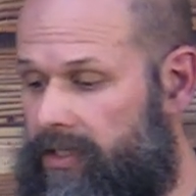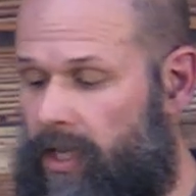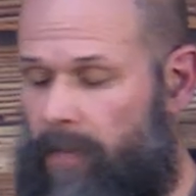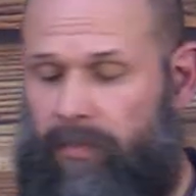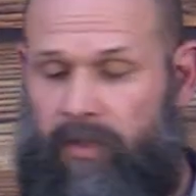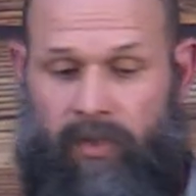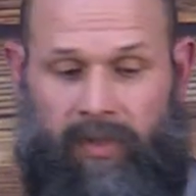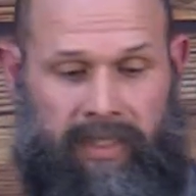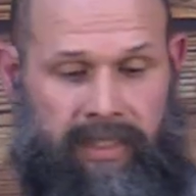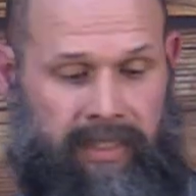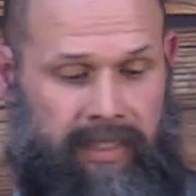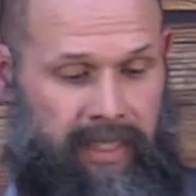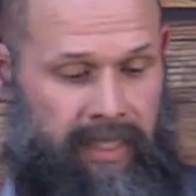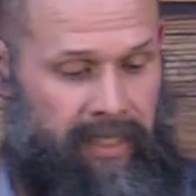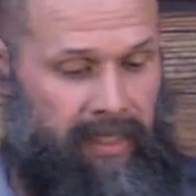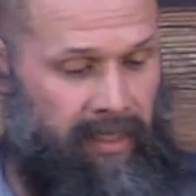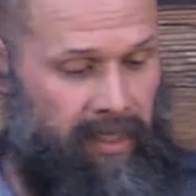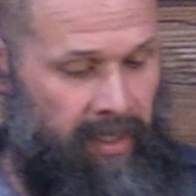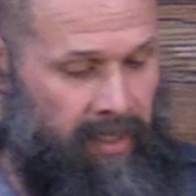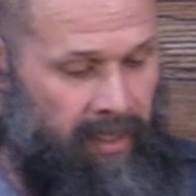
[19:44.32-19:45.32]
us up to a
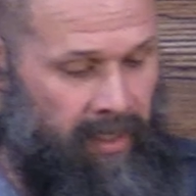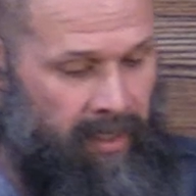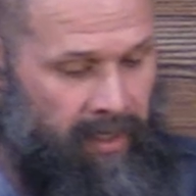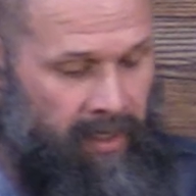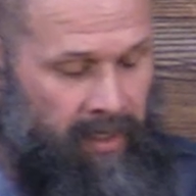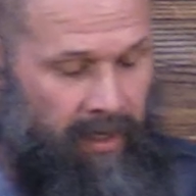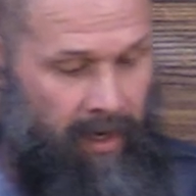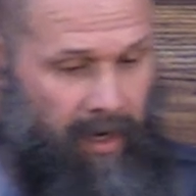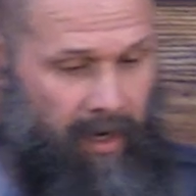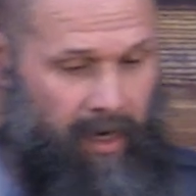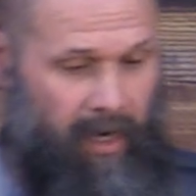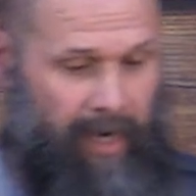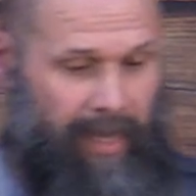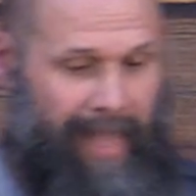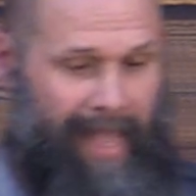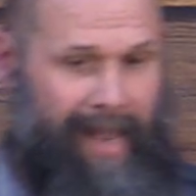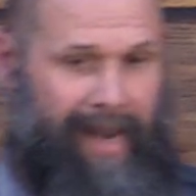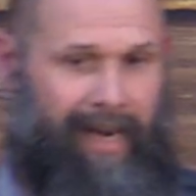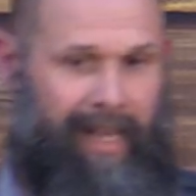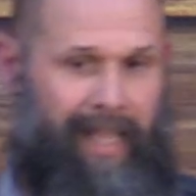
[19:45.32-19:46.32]
sin.
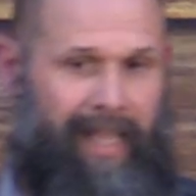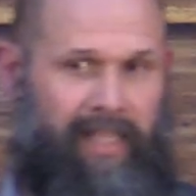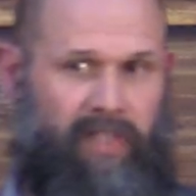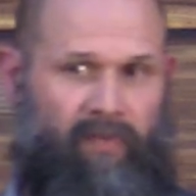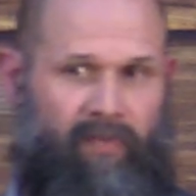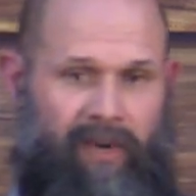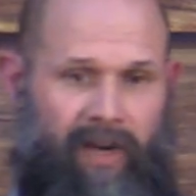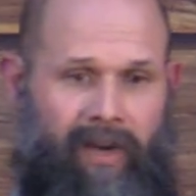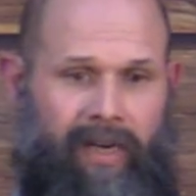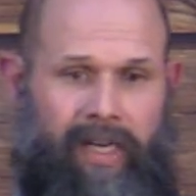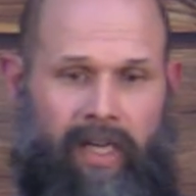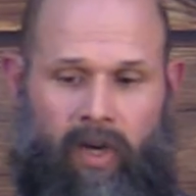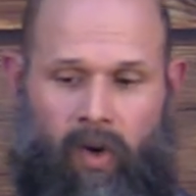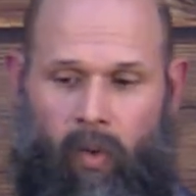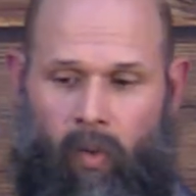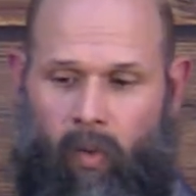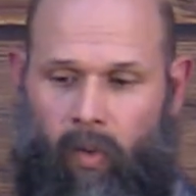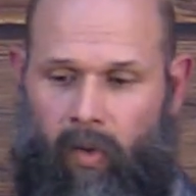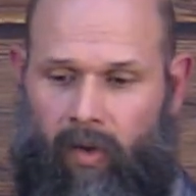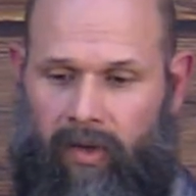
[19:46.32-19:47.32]
At its very
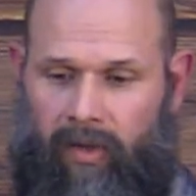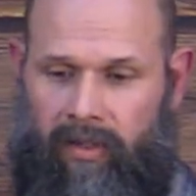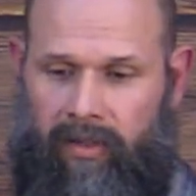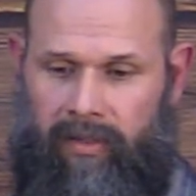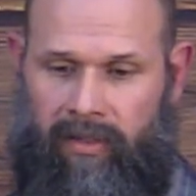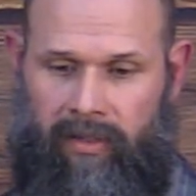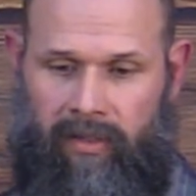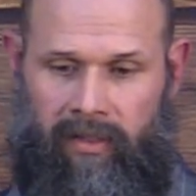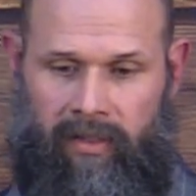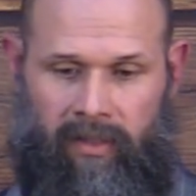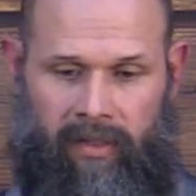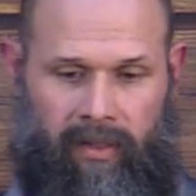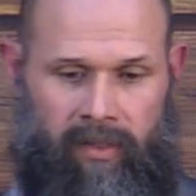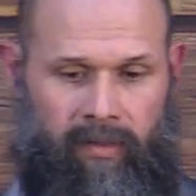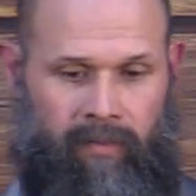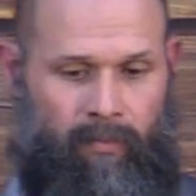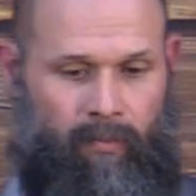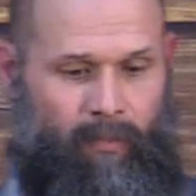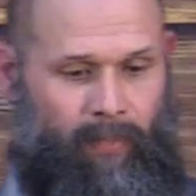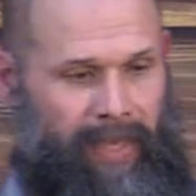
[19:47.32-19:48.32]
core,
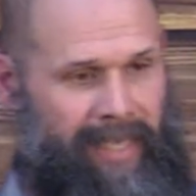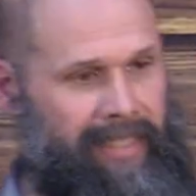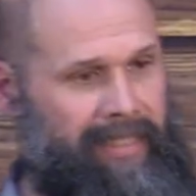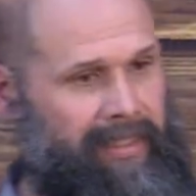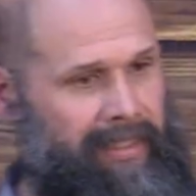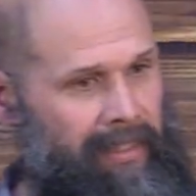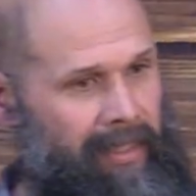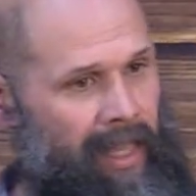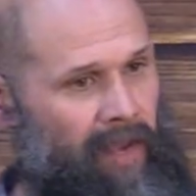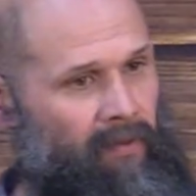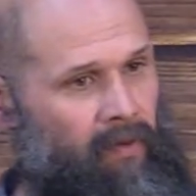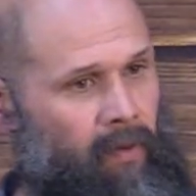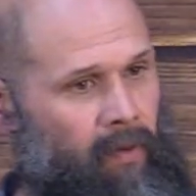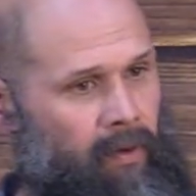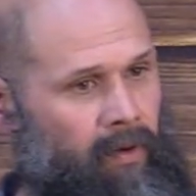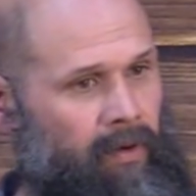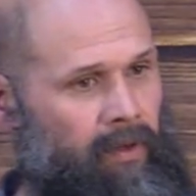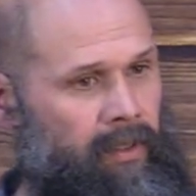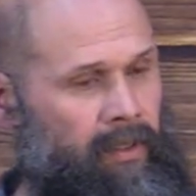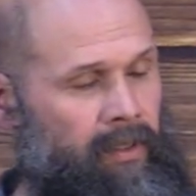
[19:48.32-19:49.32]
base
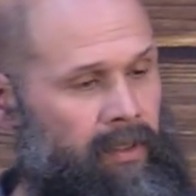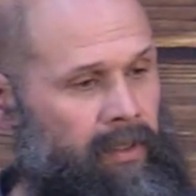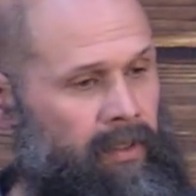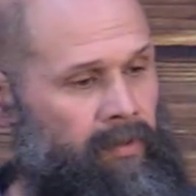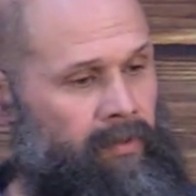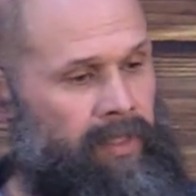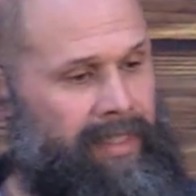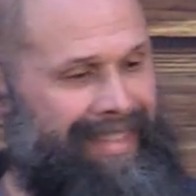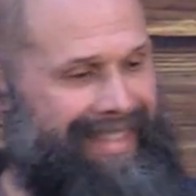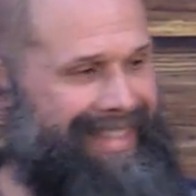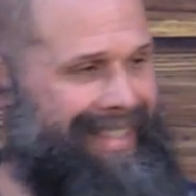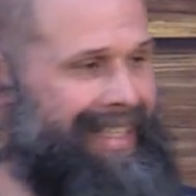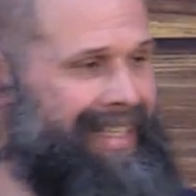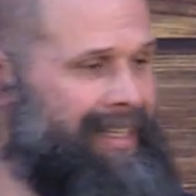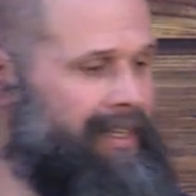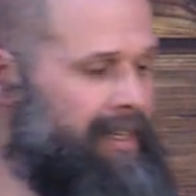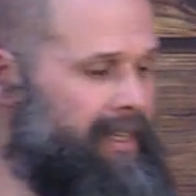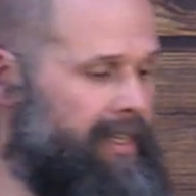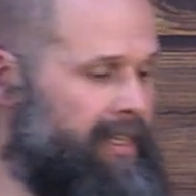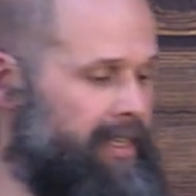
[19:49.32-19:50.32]
level,
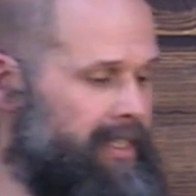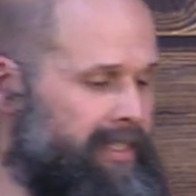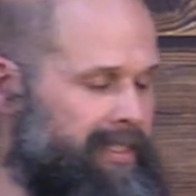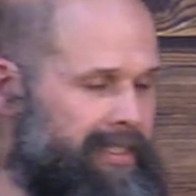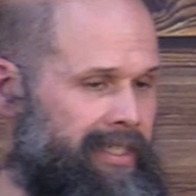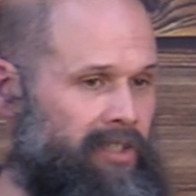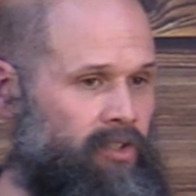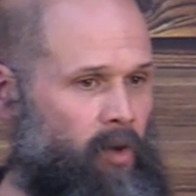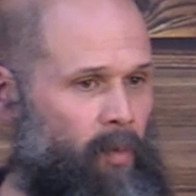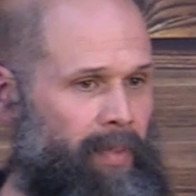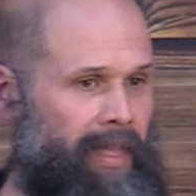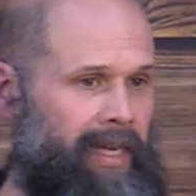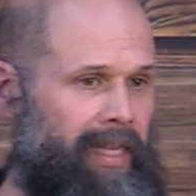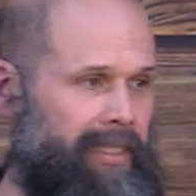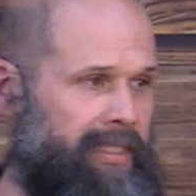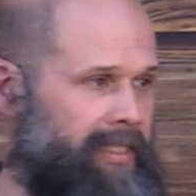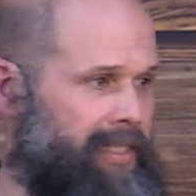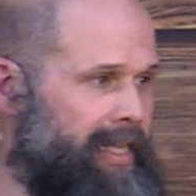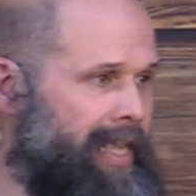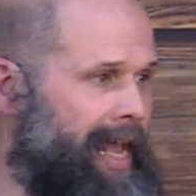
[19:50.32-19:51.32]
sin is
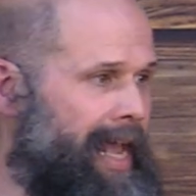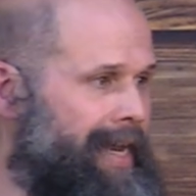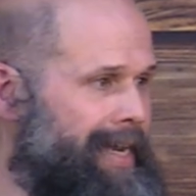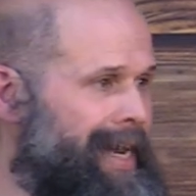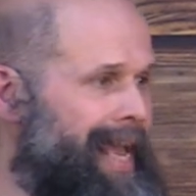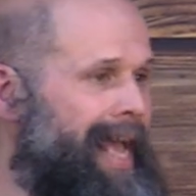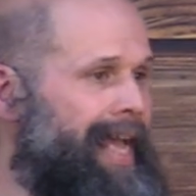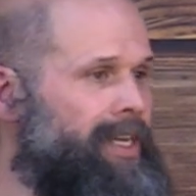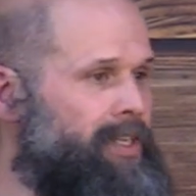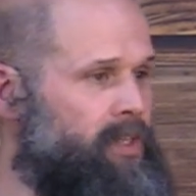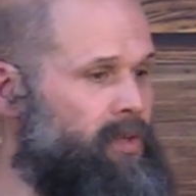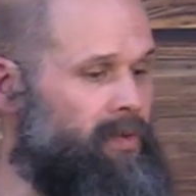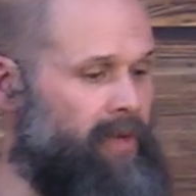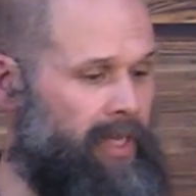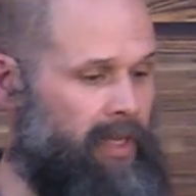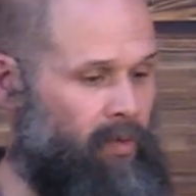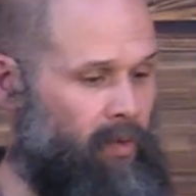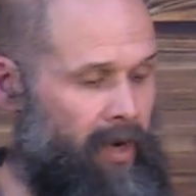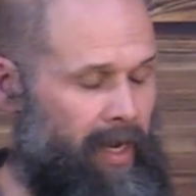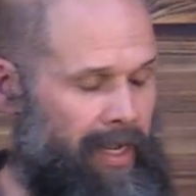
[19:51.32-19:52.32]
disobedience to God. Not
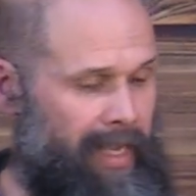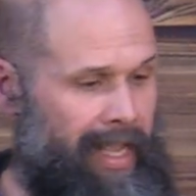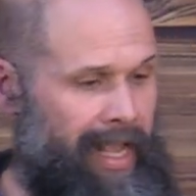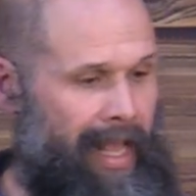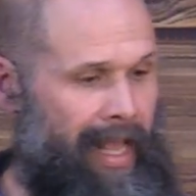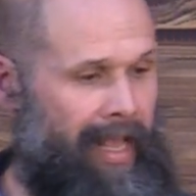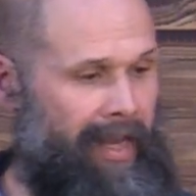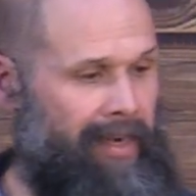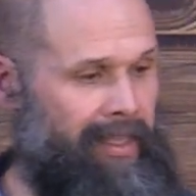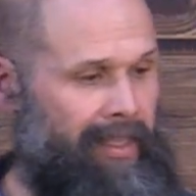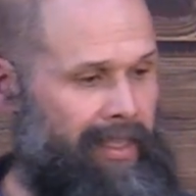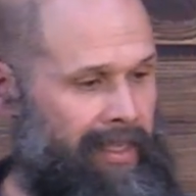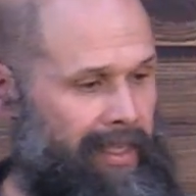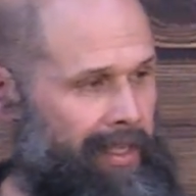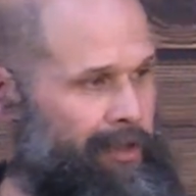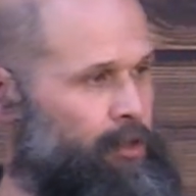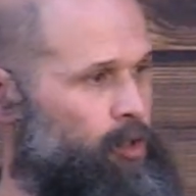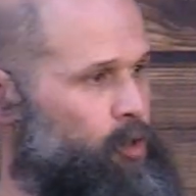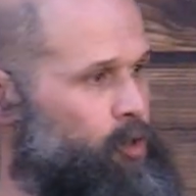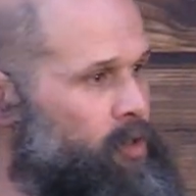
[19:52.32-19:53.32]
doing what God
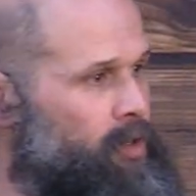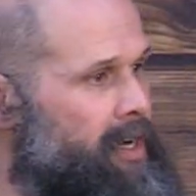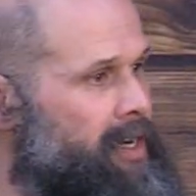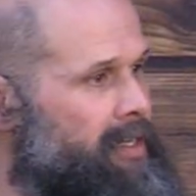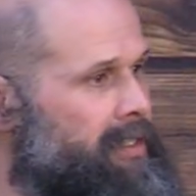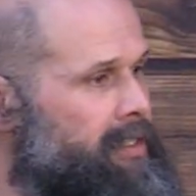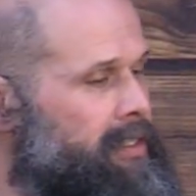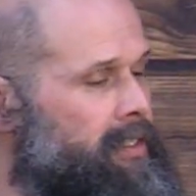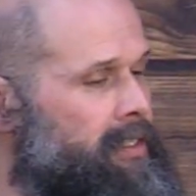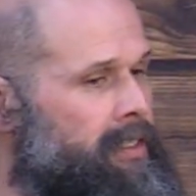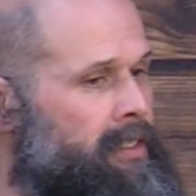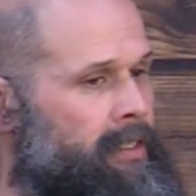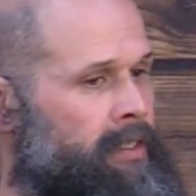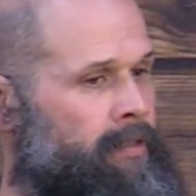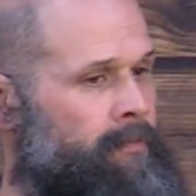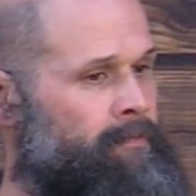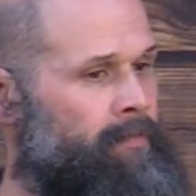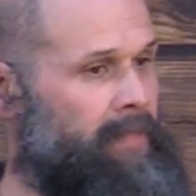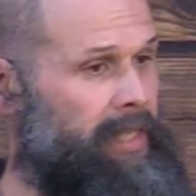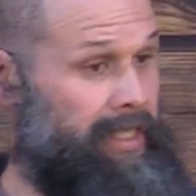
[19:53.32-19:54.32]
instructs
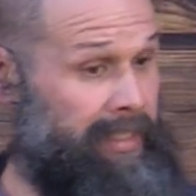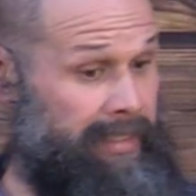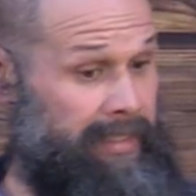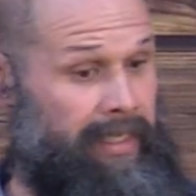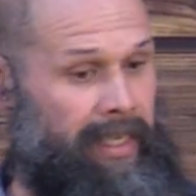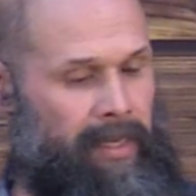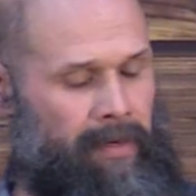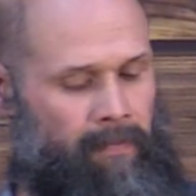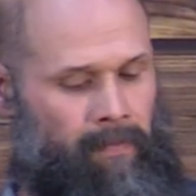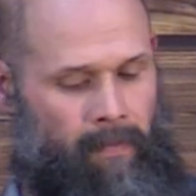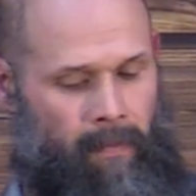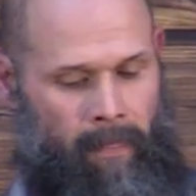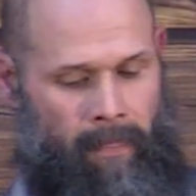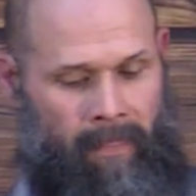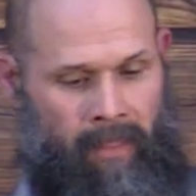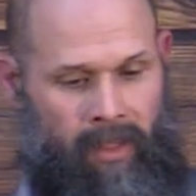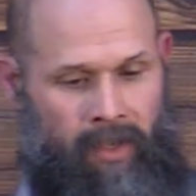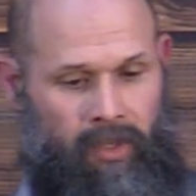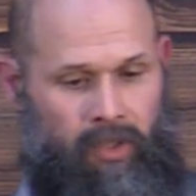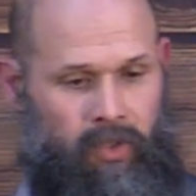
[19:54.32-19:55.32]
is sin.
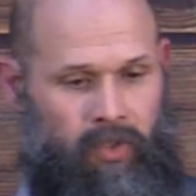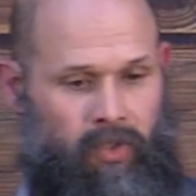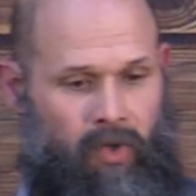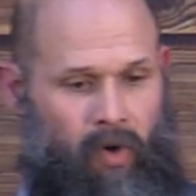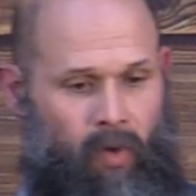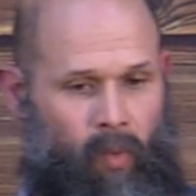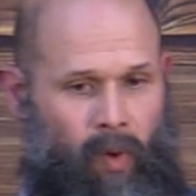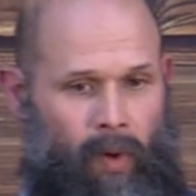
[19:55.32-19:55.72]
So